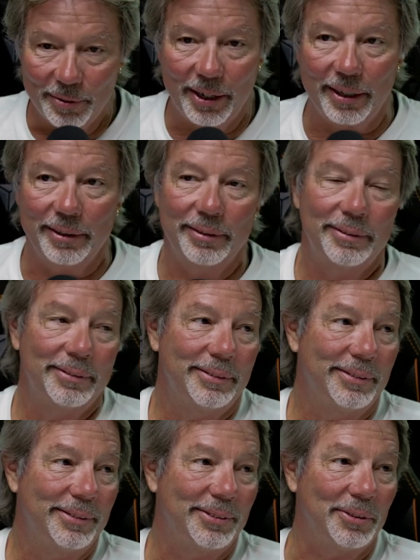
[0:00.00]
Right.
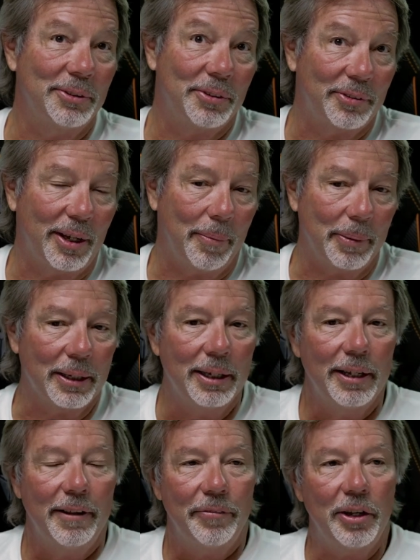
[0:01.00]
So it's stopping.
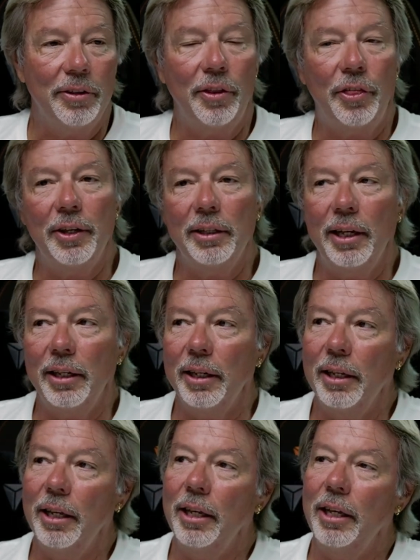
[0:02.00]
The other thing that
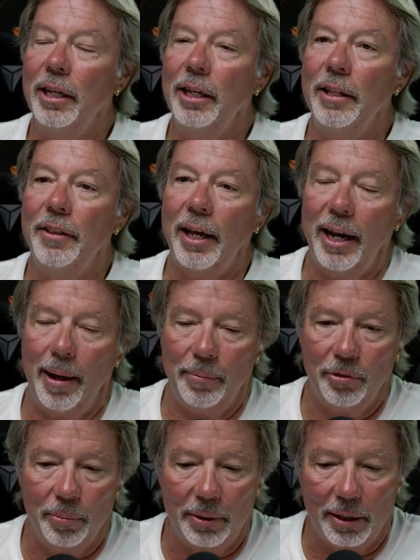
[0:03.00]

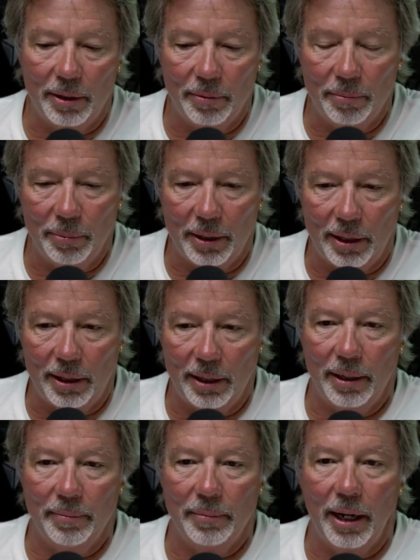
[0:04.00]
happens with
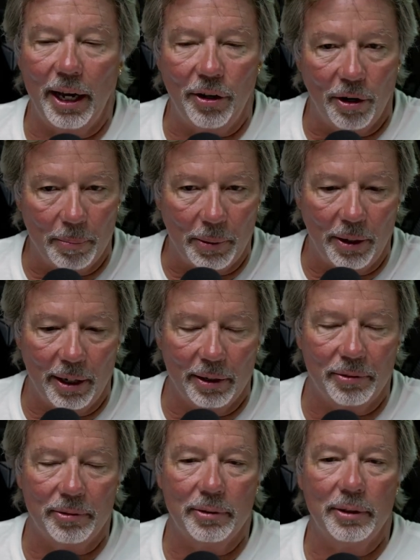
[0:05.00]
IR
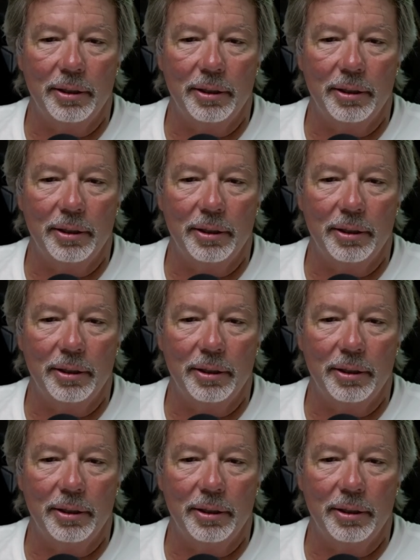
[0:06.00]
products